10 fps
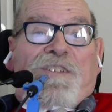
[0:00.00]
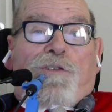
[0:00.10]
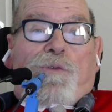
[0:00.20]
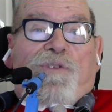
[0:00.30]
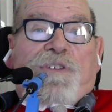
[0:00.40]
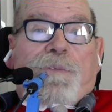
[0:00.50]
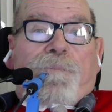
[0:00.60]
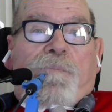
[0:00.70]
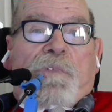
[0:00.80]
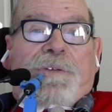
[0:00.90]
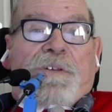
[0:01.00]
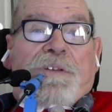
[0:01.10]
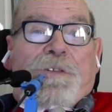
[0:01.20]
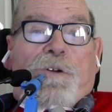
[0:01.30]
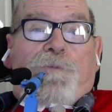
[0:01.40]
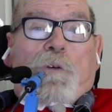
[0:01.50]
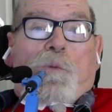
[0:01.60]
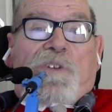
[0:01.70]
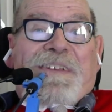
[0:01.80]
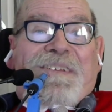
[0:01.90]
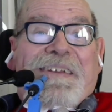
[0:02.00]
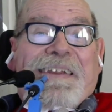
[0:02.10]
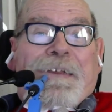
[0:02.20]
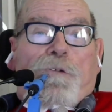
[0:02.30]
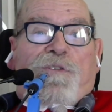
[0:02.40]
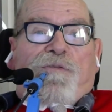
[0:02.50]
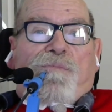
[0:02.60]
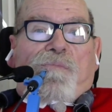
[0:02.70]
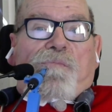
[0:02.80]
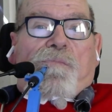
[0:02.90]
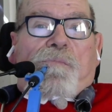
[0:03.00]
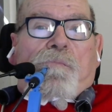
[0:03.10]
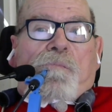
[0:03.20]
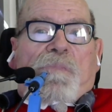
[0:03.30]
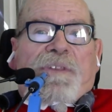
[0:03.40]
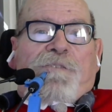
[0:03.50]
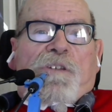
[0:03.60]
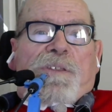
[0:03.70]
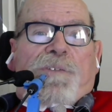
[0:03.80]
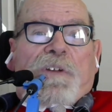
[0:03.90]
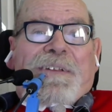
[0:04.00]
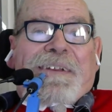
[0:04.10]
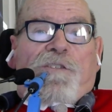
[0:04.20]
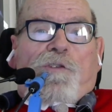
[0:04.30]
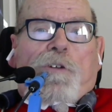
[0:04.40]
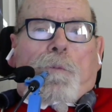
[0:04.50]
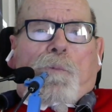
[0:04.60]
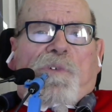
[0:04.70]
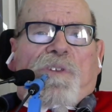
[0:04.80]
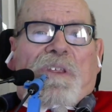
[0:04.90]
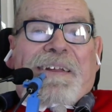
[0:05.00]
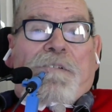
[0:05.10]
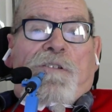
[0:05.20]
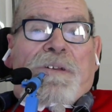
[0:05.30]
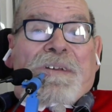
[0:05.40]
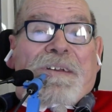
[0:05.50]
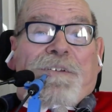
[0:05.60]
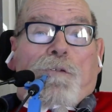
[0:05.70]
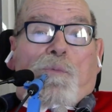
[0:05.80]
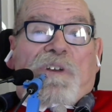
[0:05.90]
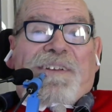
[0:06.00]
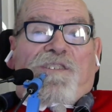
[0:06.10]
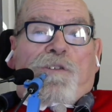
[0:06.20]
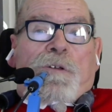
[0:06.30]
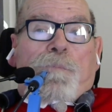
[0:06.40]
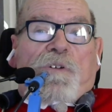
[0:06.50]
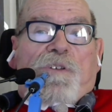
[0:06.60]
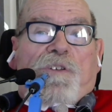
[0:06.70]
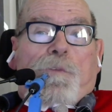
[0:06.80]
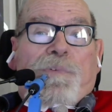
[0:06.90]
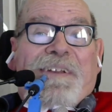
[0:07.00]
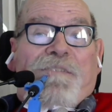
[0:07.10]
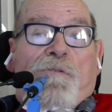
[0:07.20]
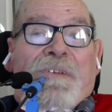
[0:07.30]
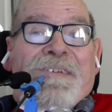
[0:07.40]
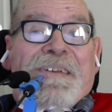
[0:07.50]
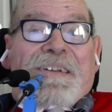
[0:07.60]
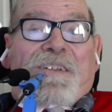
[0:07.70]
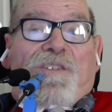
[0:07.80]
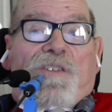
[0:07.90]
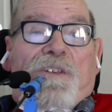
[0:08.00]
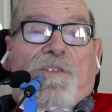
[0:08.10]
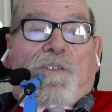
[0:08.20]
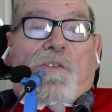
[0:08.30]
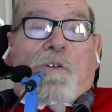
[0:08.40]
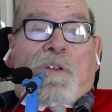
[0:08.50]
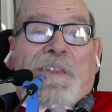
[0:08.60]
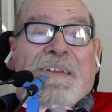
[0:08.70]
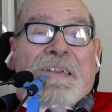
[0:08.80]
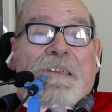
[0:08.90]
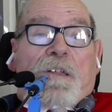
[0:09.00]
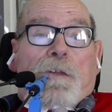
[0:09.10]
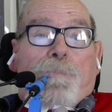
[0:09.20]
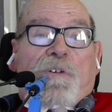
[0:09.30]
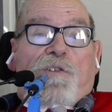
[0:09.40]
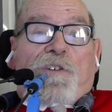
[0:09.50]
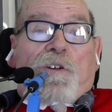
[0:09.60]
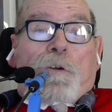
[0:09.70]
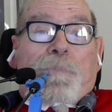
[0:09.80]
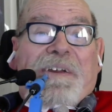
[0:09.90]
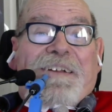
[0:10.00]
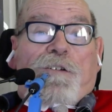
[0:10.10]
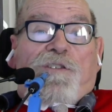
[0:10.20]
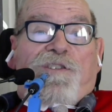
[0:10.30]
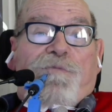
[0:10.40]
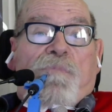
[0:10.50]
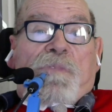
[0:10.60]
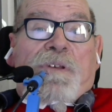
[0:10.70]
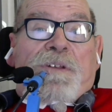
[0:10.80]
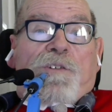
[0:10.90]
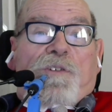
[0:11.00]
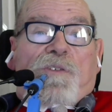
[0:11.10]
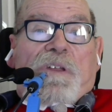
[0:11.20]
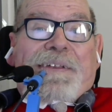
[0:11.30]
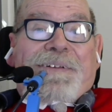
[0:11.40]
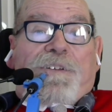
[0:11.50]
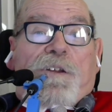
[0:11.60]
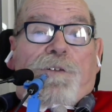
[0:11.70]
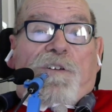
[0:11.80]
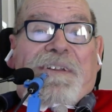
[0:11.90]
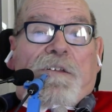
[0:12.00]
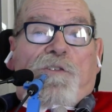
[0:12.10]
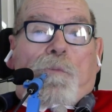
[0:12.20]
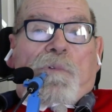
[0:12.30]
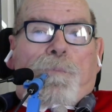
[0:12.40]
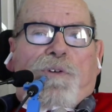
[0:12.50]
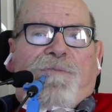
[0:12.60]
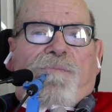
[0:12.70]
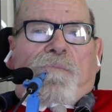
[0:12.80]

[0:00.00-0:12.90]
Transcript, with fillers: issues. Their vote didn't count. The finance chairman was allowed to otherwise participate in consensus on non budgetary matters, just like any other council member.